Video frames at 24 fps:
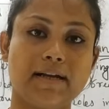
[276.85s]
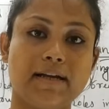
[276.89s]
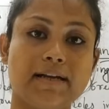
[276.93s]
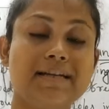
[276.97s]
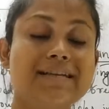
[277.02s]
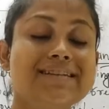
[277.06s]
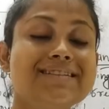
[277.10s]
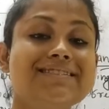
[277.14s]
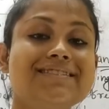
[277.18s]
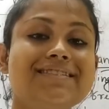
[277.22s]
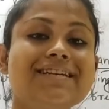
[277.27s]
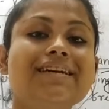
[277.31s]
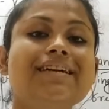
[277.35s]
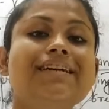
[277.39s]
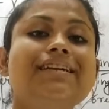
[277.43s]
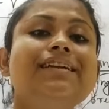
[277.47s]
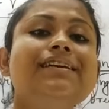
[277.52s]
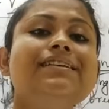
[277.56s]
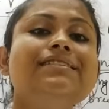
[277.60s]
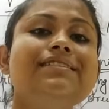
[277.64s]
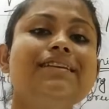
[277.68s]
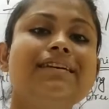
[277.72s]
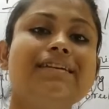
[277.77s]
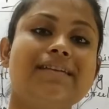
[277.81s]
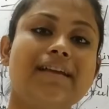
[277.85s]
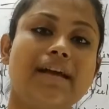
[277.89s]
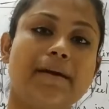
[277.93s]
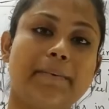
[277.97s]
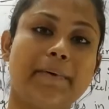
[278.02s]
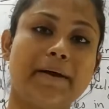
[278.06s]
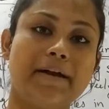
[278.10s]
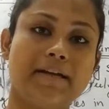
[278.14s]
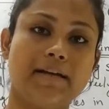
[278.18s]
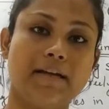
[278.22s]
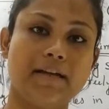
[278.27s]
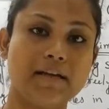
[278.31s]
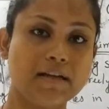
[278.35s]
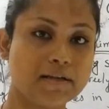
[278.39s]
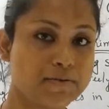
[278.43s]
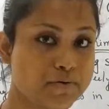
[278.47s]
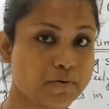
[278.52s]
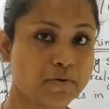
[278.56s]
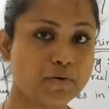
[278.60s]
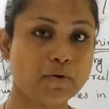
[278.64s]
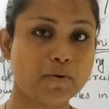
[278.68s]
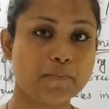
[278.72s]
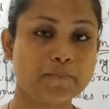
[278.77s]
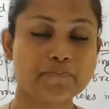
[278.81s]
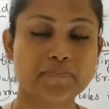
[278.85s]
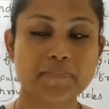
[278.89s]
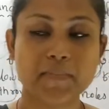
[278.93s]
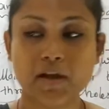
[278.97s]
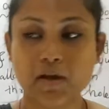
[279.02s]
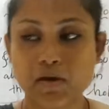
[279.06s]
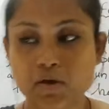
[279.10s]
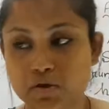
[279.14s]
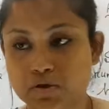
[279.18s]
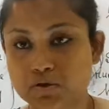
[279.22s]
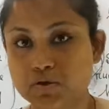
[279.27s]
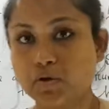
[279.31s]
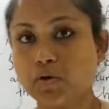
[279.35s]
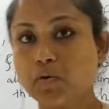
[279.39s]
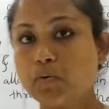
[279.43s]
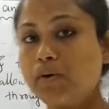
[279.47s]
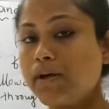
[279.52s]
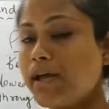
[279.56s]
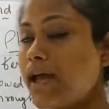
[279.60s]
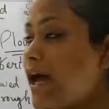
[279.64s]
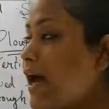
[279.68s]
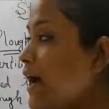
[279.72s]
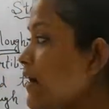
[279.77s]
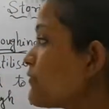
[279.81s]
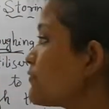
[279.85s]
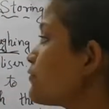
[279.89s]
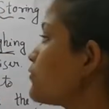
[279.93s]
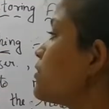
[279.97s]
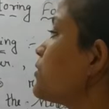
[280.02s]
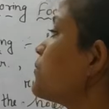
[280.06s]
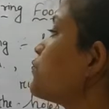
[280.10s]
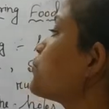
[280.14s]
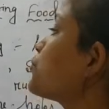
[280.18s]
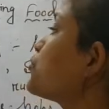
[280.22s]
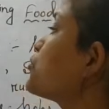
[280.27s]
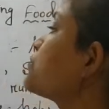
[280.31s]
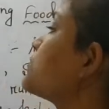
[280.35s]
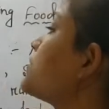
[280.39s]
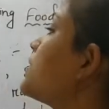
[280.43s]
It is decreasing day by day. Yes or no? So we have to improve the